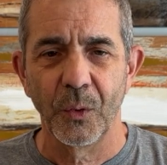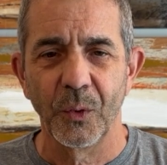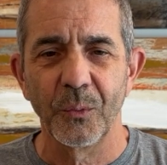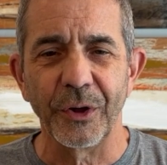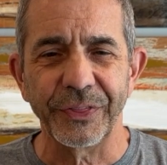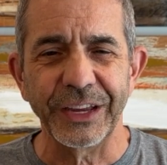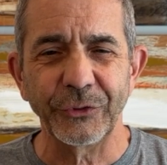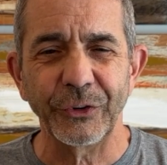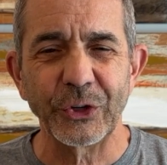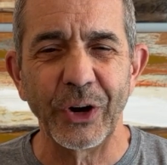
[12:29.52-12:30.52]
Well, thanks
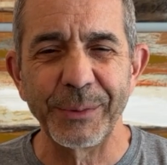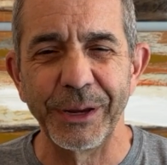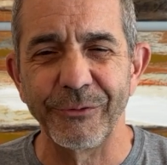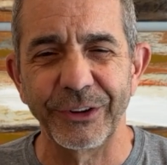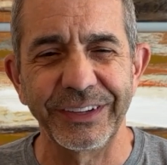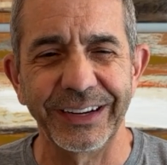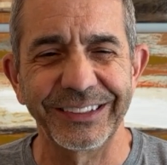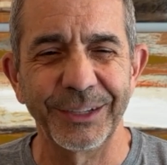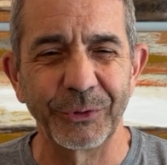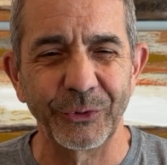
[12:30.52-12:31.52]
for joining me for Tech
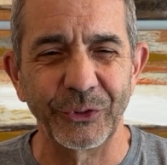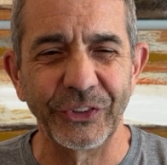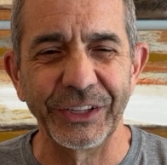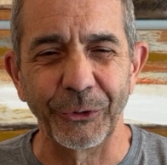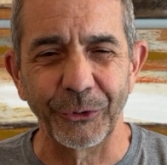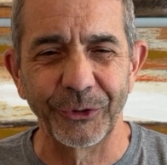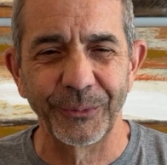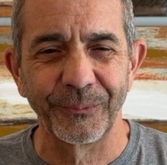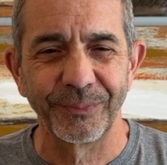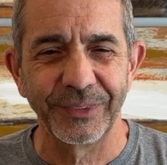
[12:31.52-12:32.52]
Tips for Seniors.
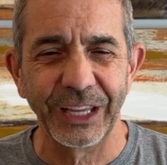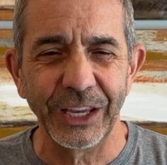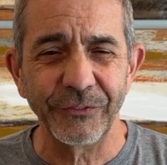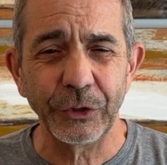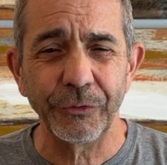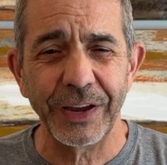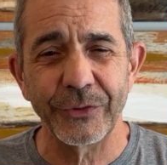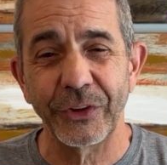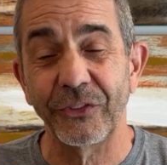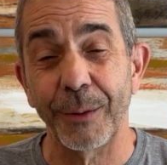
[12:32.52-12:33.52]
If you
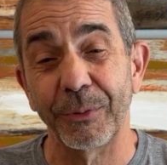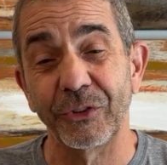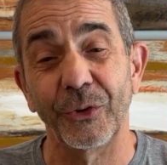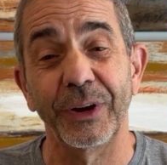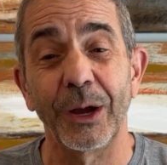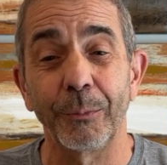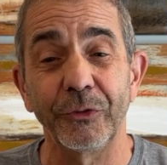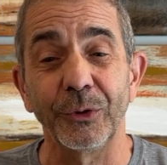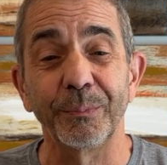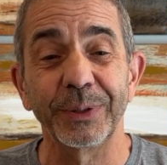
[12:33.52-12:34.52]
found this episode
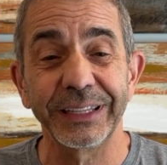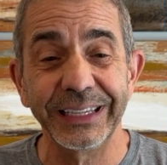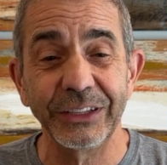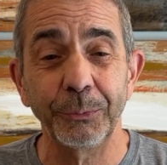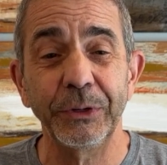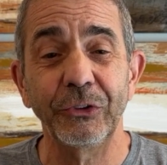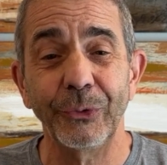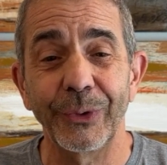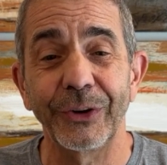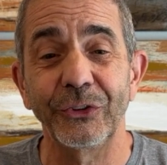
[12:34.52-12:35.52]
helpful, please be
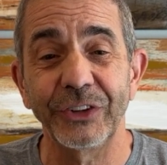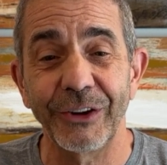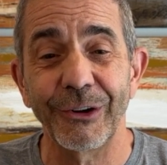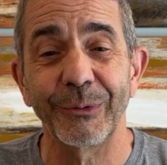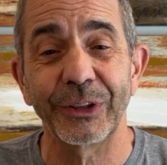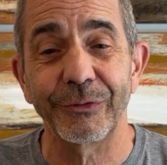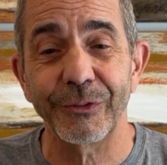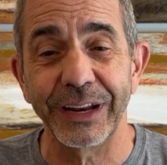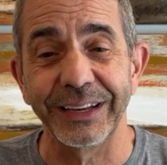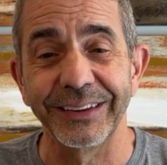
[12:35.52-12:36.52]
sure to share it with a
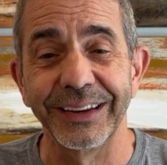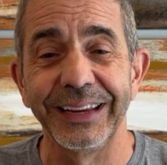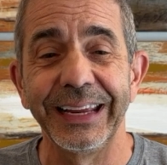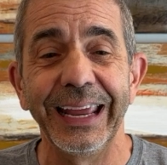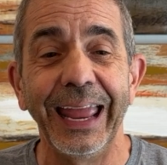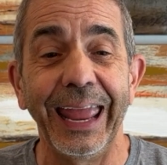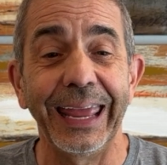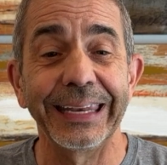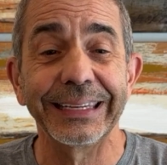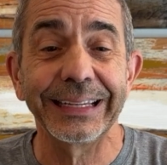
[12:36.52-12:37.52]
friend
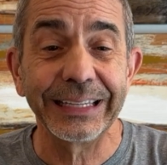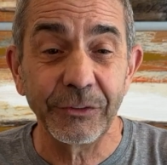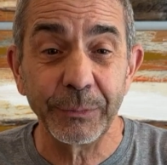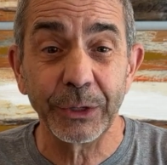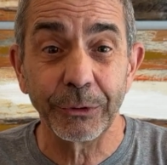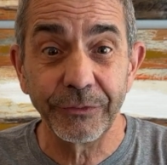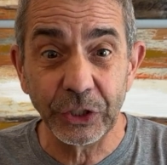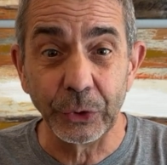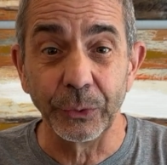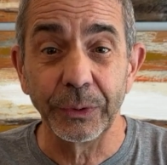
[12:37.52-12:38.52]
and leave me a
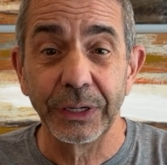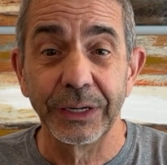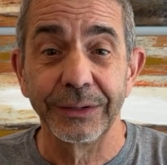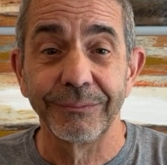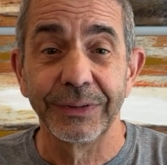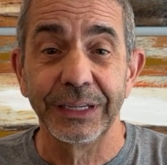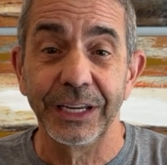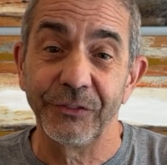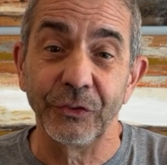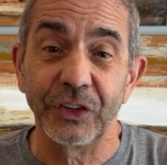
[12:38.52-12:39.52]
review.
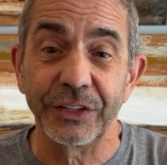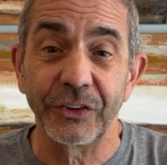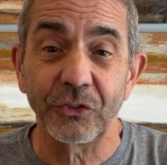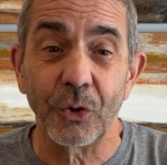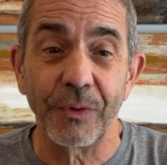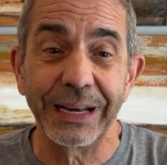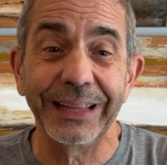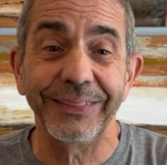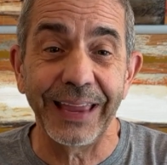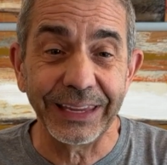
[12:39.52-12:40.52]
If you've done this already,
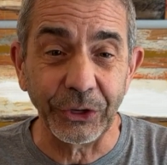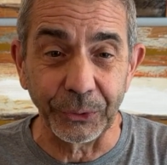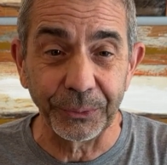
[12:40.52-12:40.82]
thank you.